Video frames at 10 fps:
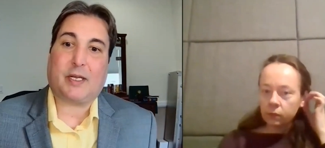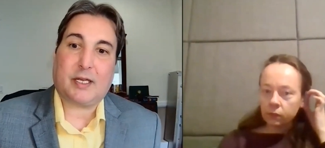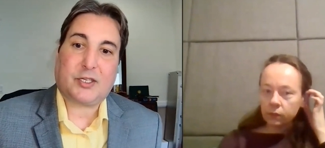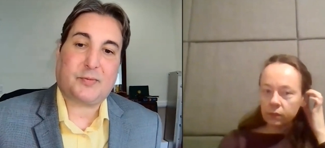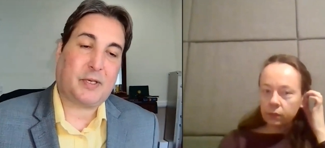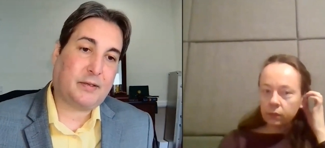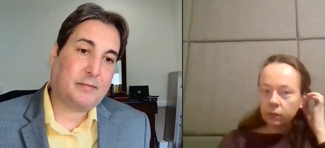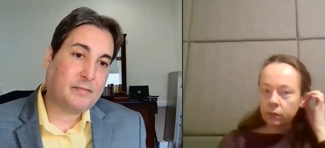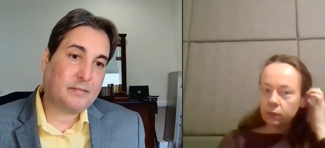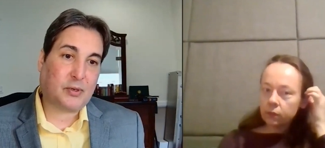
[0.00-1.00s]
Speaker 1: gosh my
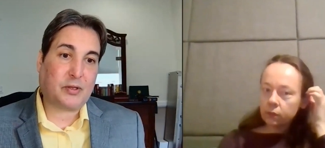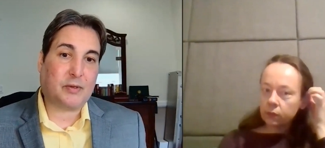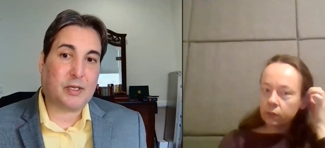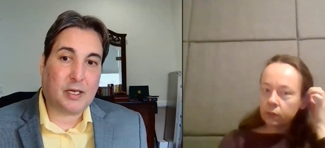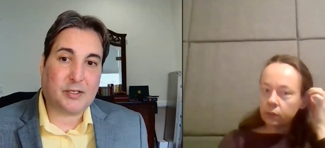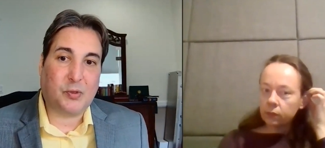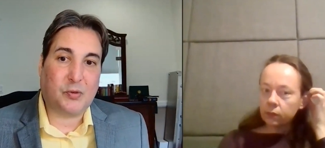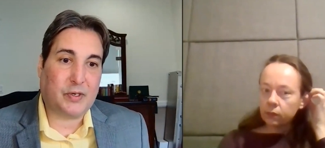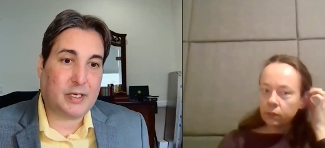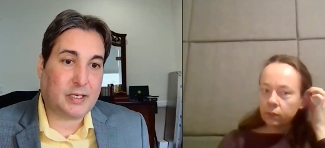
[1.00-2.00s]
brother-in-law is
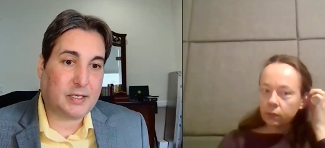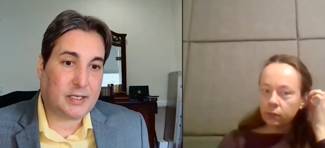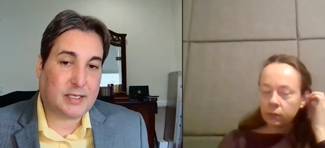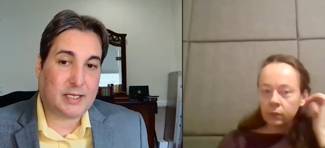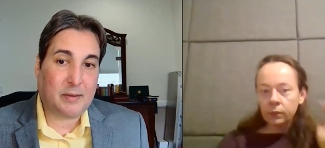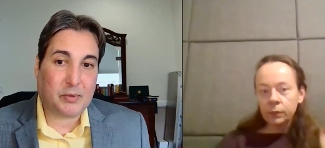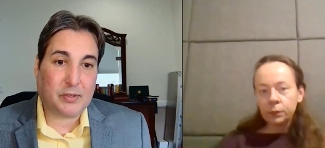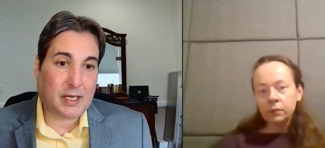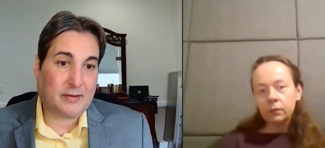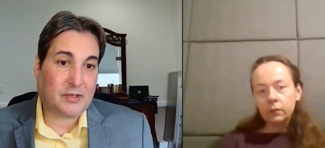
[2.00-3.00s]
moving in and he's
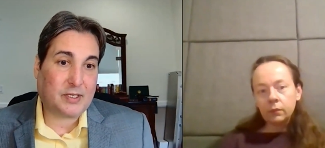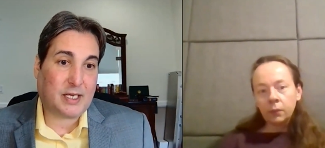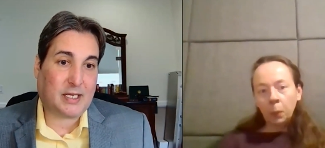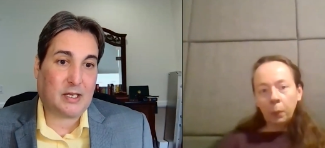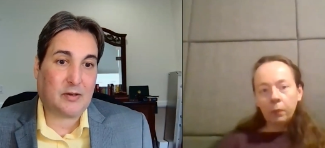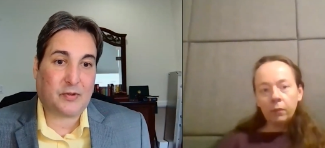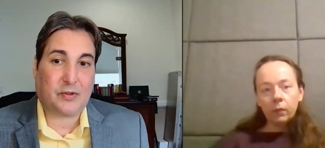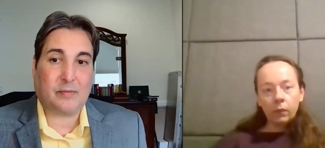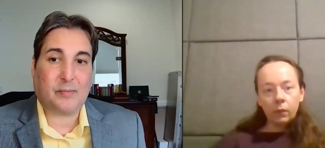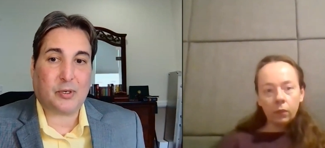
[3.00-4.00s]
disabled and i have to take care of a
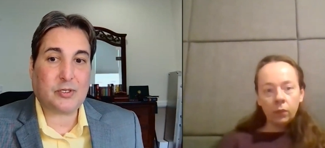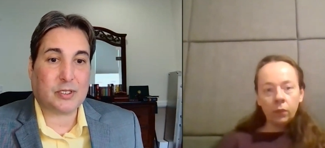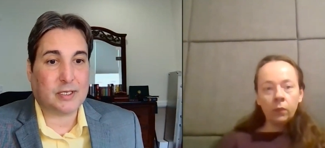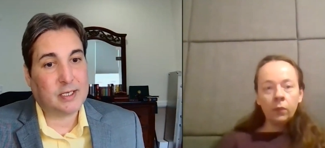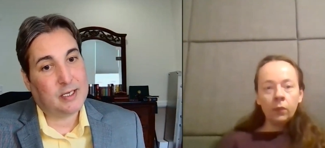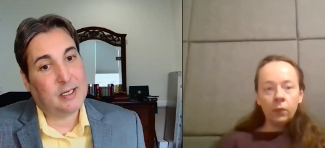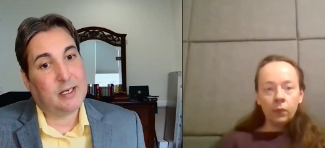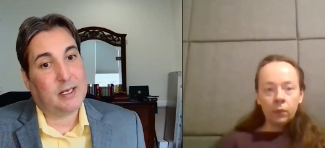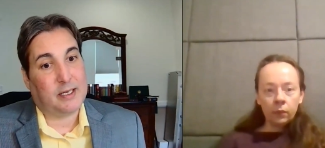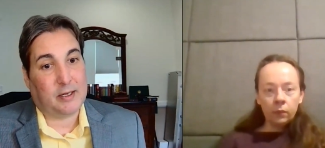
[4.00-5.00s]
third person
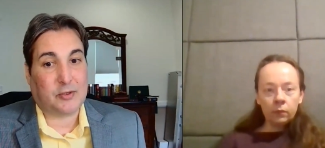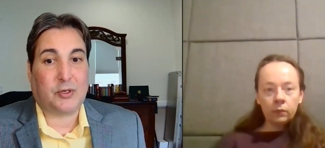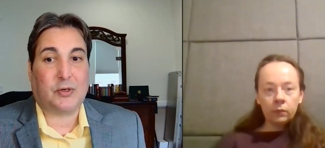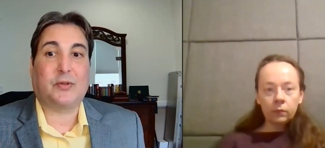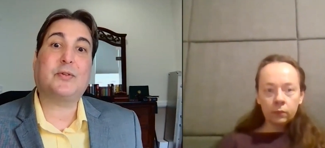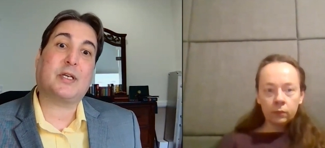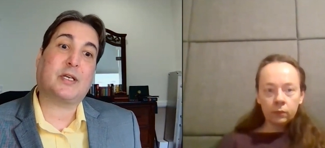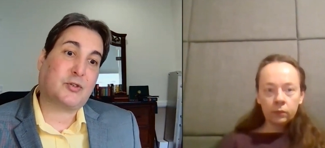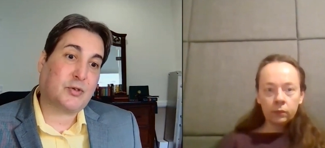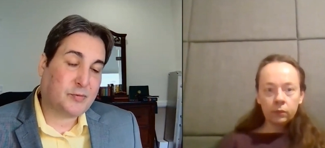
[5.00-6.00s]
and now there's all those
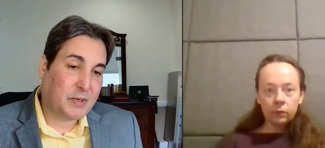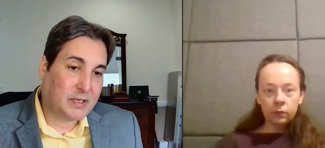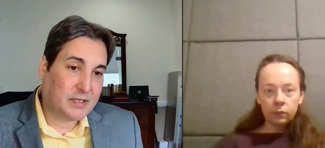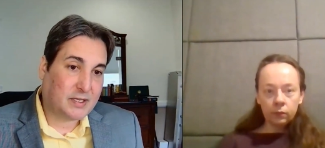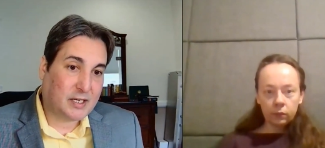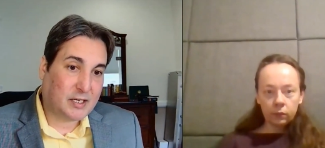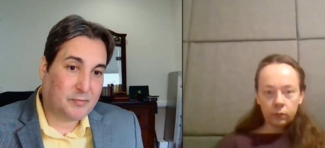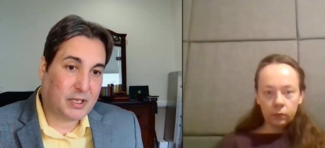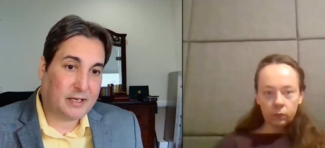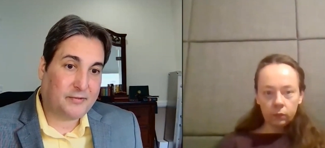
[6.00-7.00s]
extra expenses i didn't
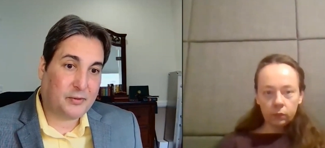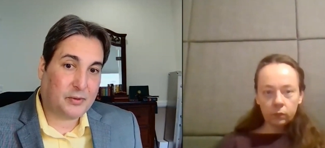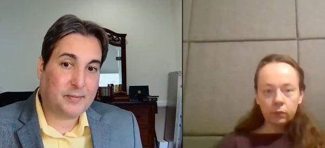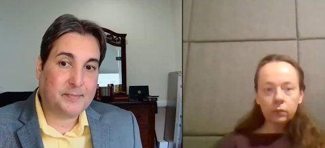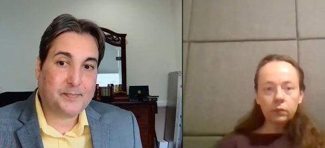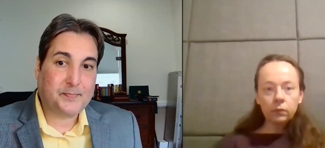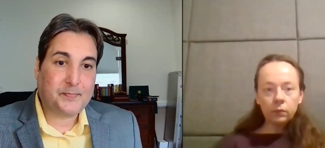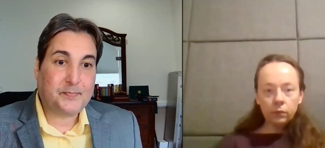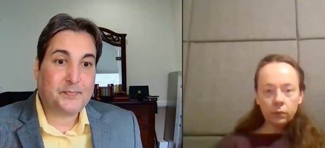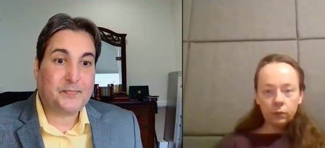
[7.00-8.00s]
plan for
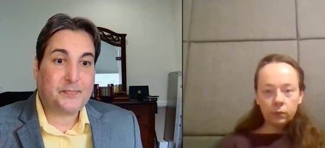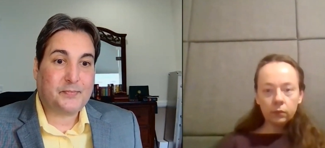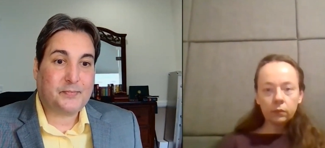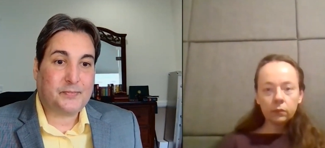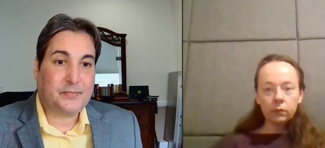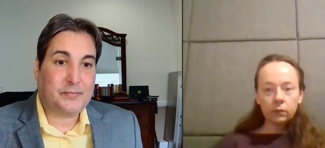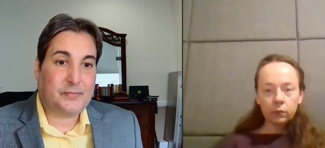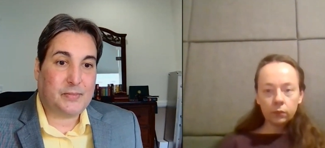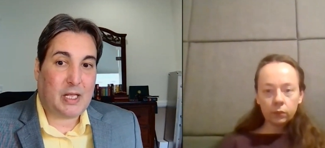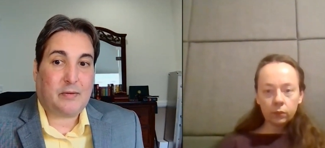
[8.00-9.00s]

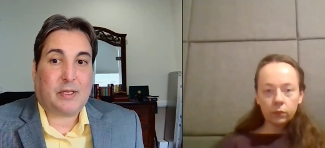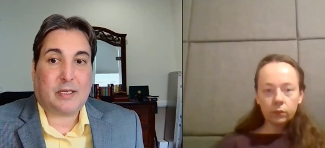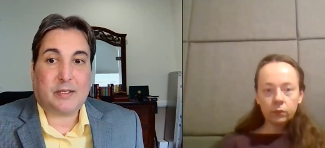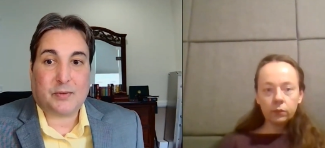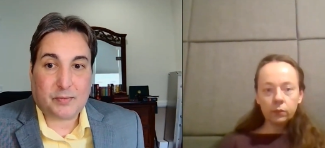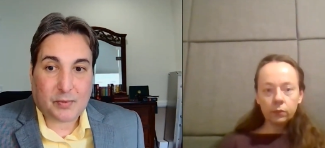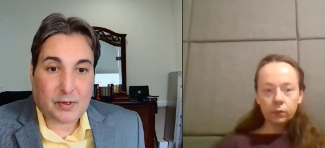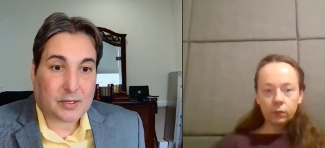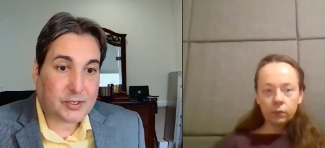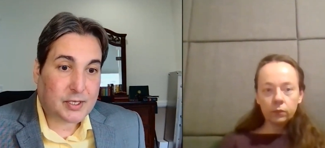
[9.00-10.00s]
now things are
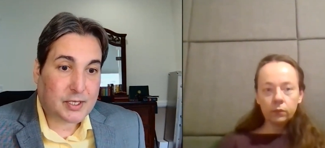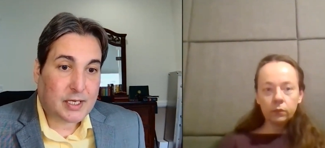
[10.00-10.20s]
worse